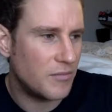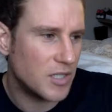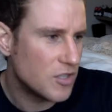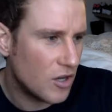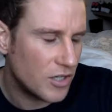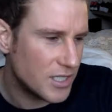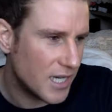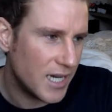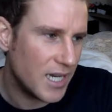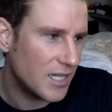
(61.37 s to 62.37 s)
as long as
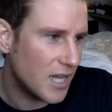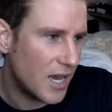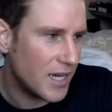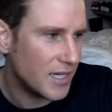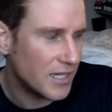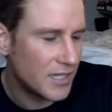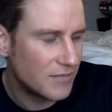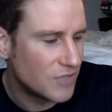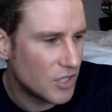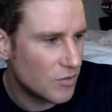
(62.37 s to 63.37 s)
I had like
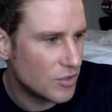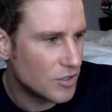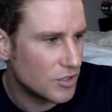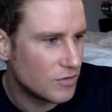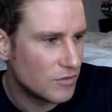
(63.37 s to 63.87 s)
200